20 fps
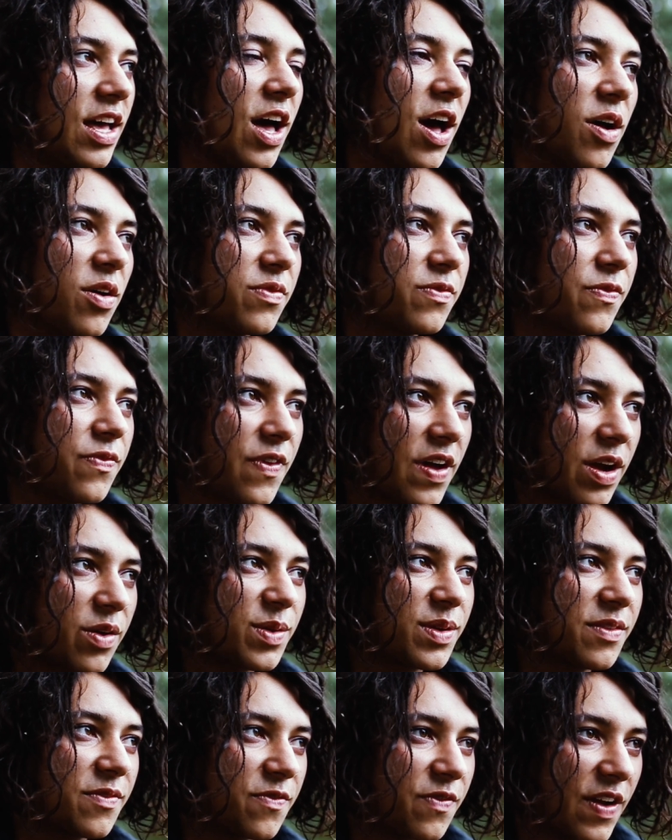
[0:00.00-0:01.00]
a
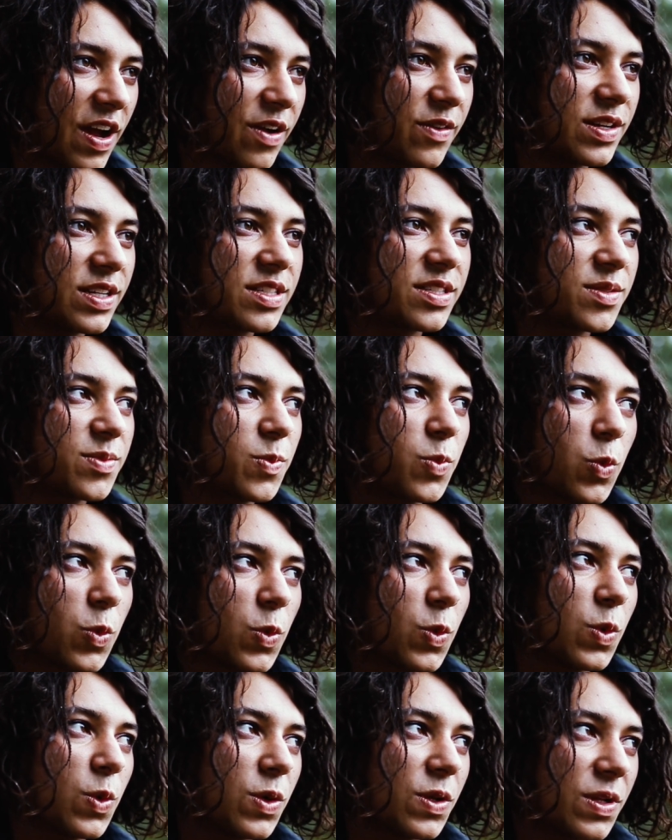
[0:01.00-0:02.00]
very, very
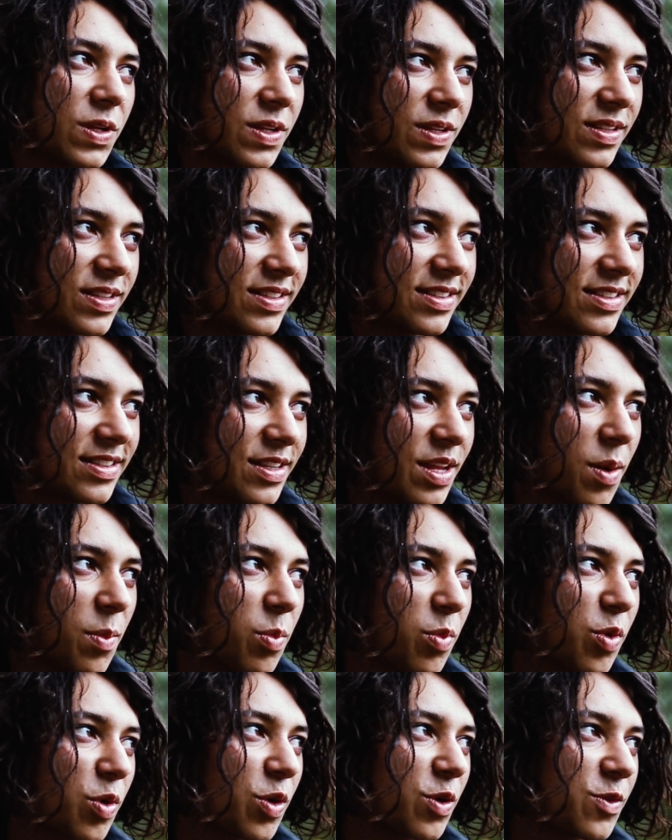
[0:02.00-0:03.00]
small
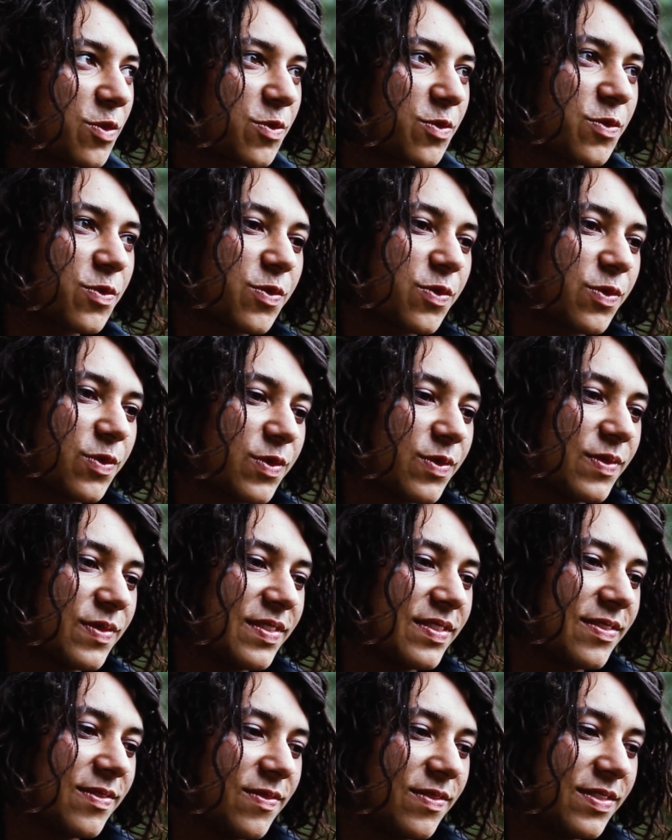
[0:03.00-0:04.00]
number of
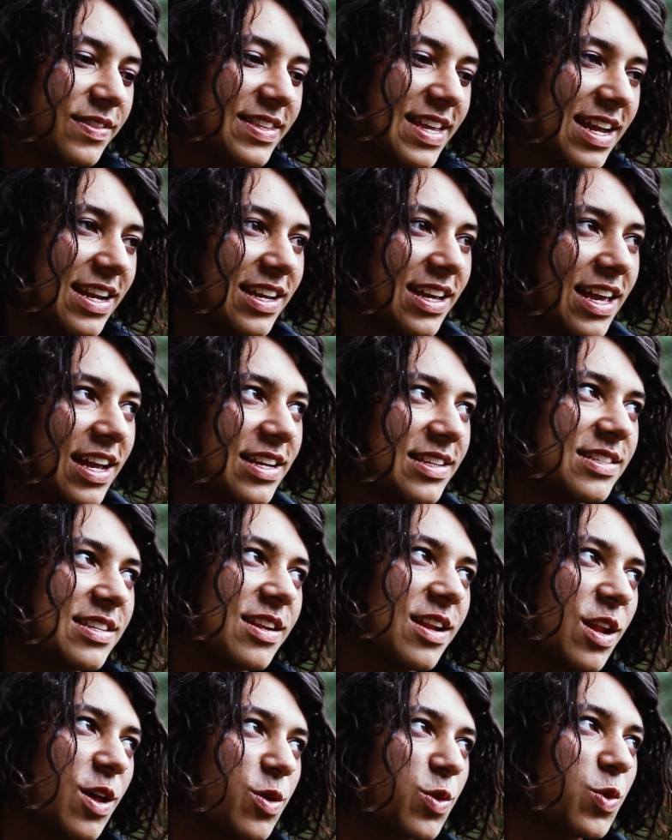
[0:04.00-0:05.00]

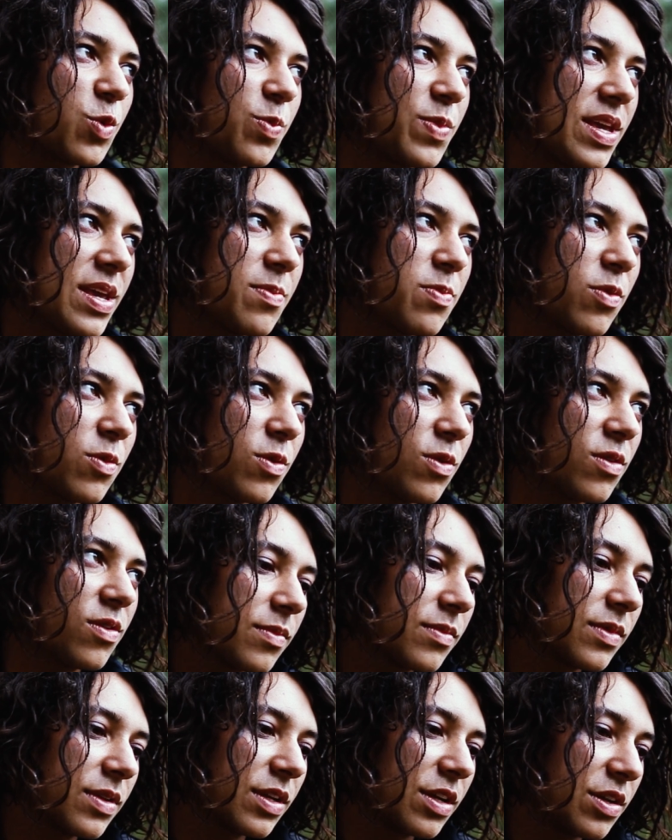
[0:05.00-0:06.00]
dedicated local people,
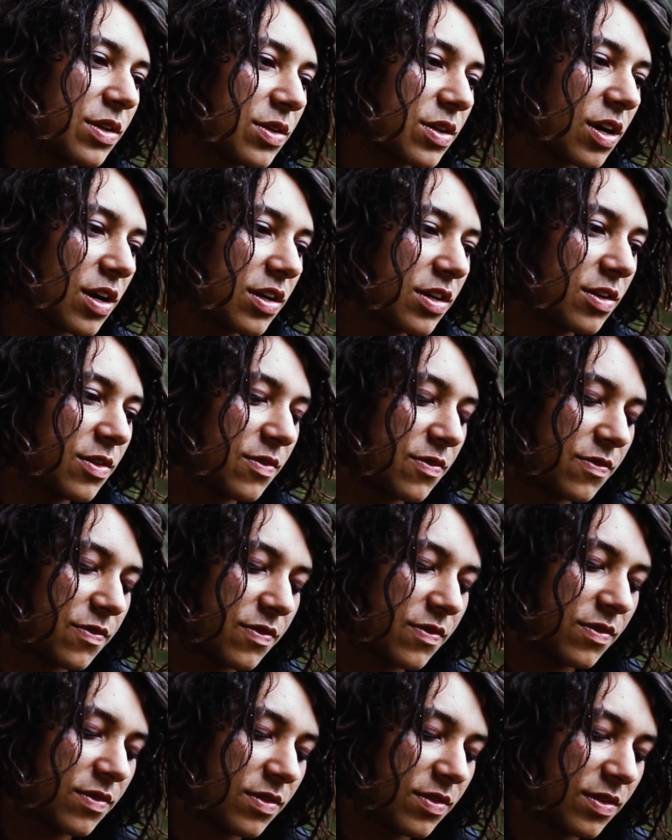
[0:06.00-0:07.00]
you know, you kind of
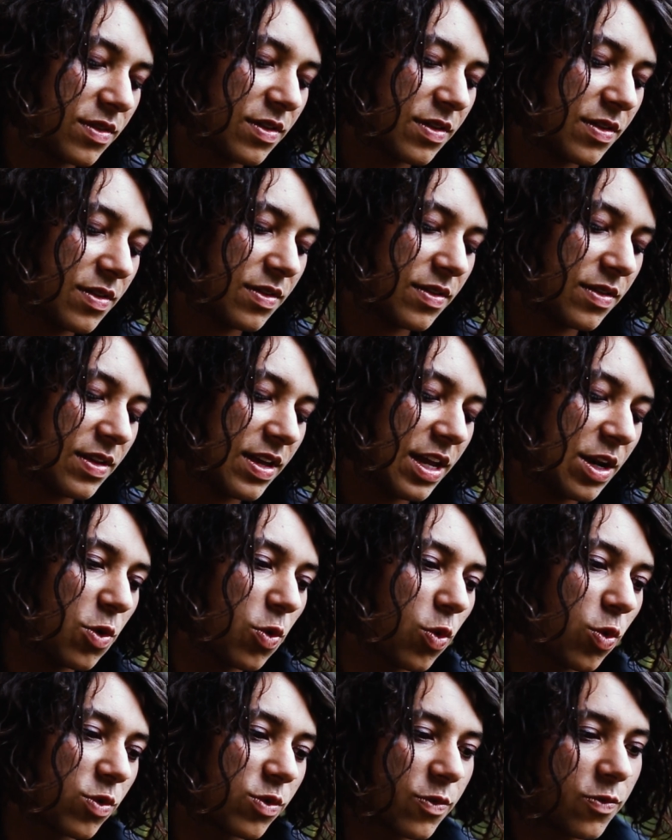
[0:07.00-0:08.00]
in
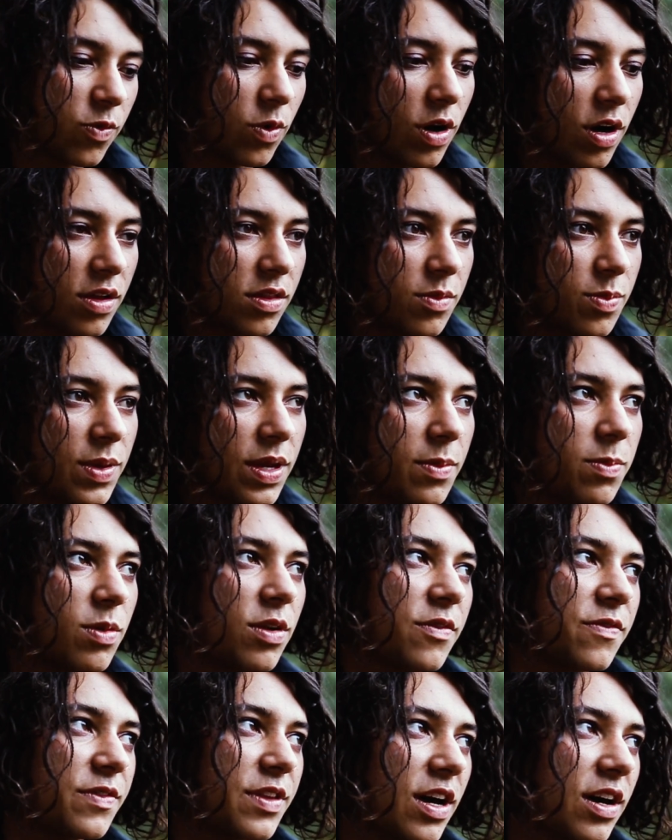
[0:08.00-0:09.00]
awe of what other people
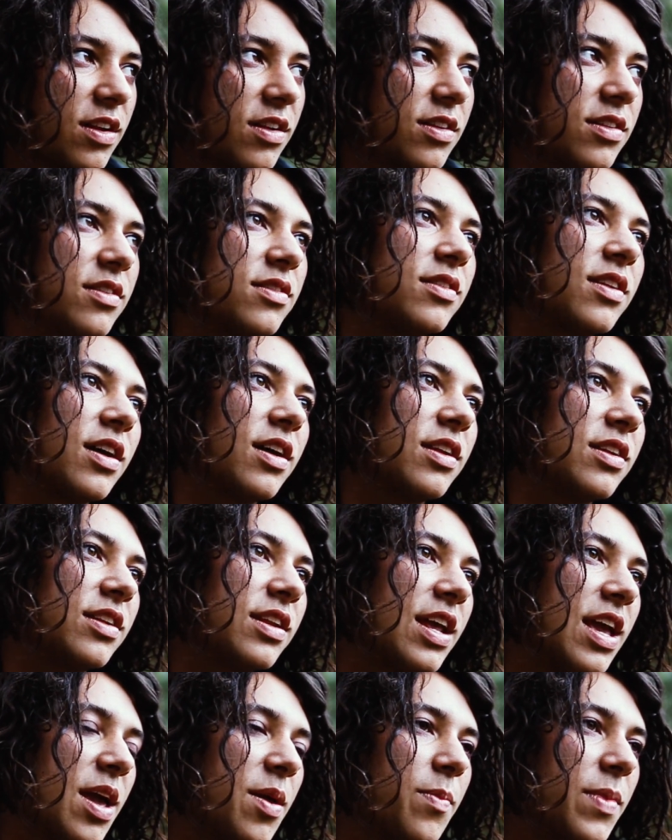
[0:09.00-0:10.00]
have done,
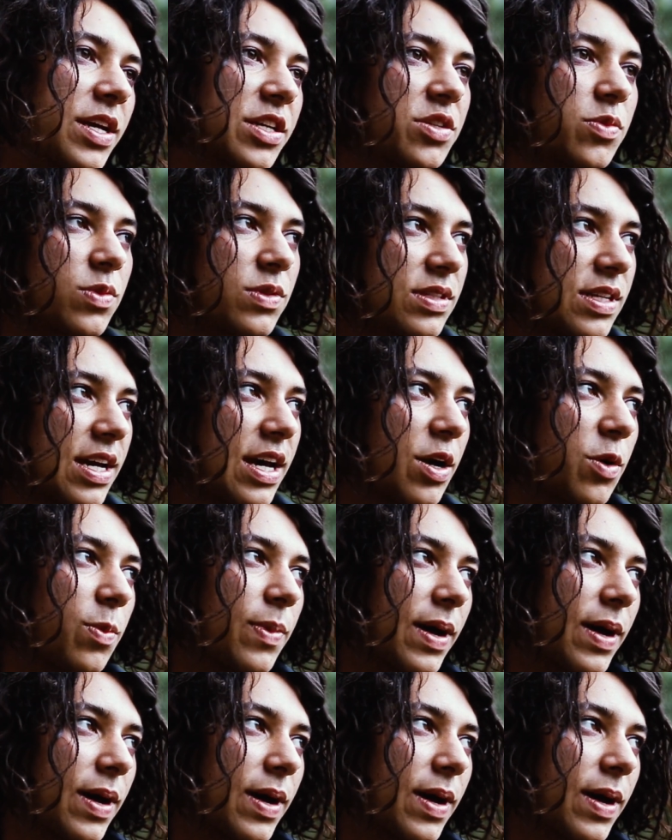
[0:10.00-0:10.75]
and it makes you want to help